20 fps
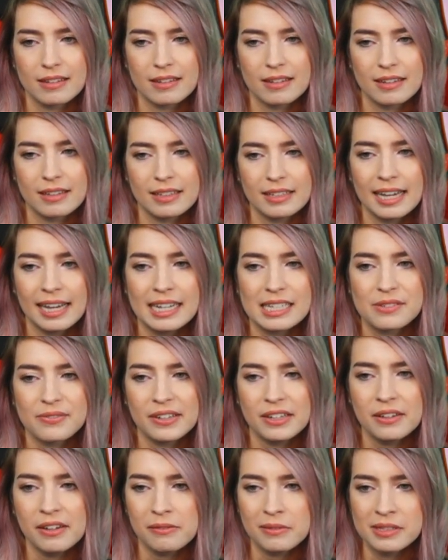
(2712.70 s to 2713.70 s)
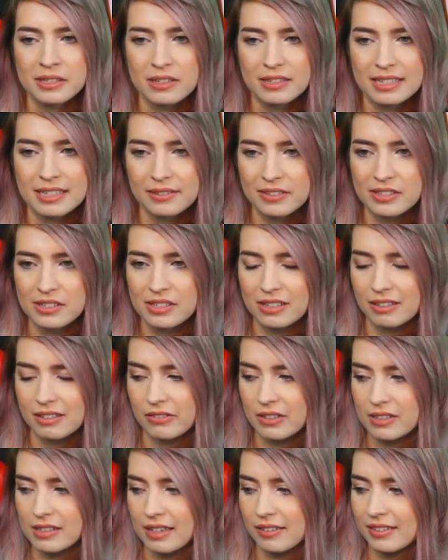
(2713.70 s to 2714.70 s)
Yeah, it's funny everyone's on different
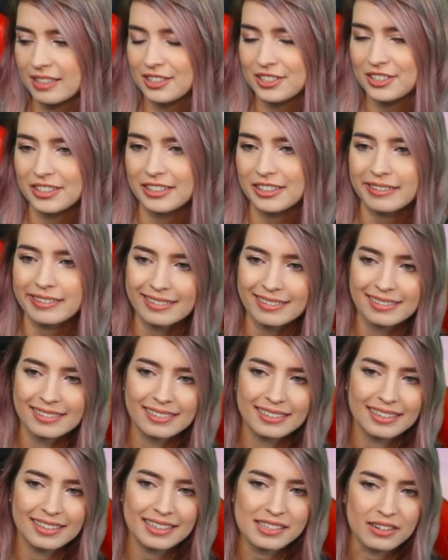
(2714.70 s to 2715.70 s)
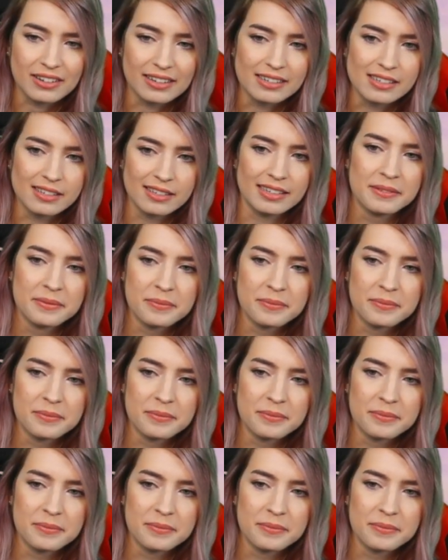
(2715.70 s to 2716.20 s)
servers, hey Richard? That's crazy.